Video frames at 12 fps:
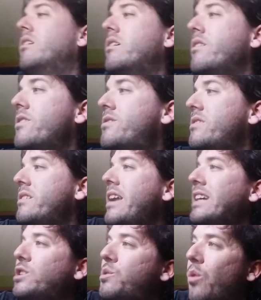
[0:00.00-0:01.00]
This
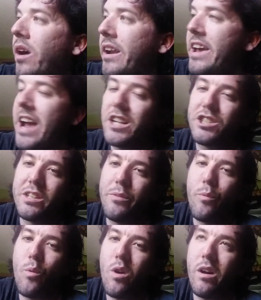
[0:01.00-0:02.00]
next one I actually
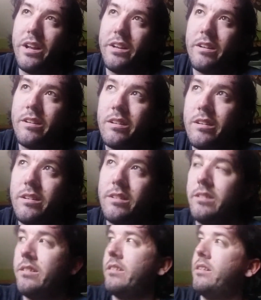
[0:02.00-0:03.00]
won
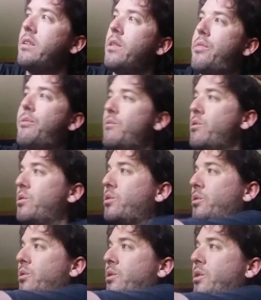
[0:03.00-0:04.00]

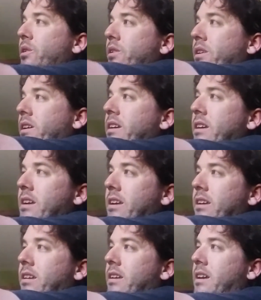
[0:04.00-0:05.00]
through,
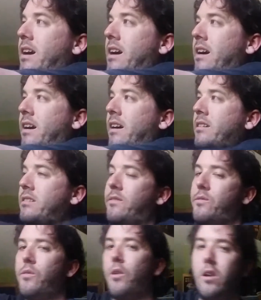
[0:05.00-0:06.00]
if
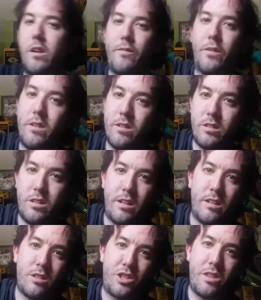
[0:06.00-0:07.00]
you've heard of
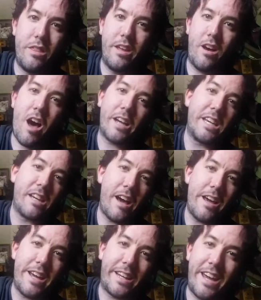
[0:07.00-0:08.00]
the hockey guy,
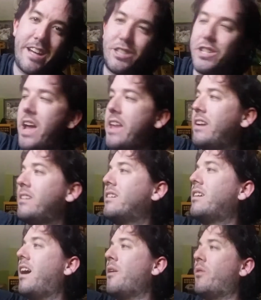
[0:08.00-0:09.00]
aka Shannon.
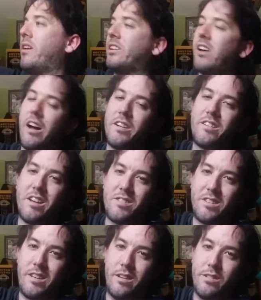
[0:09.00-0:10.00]
I won a contest
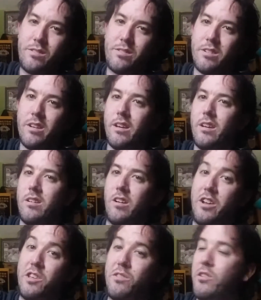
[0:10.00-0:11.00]
of his
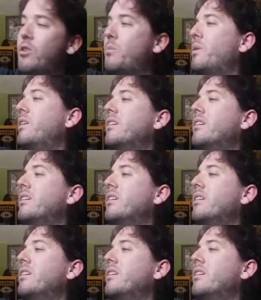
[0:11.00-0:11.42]
on YouTube,